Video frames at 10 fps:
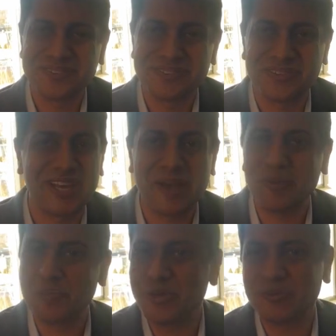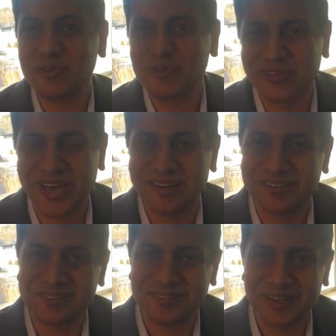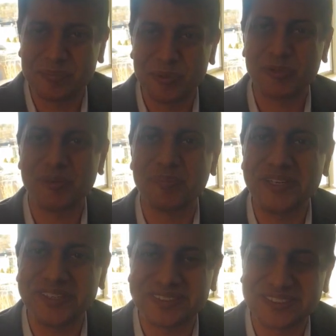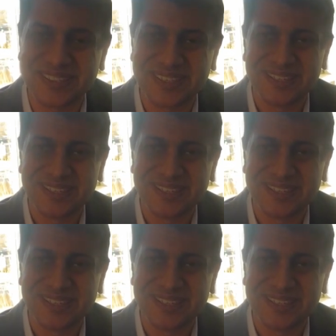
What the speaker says: Today I'm in beautiful Rhode Island, and between meetings,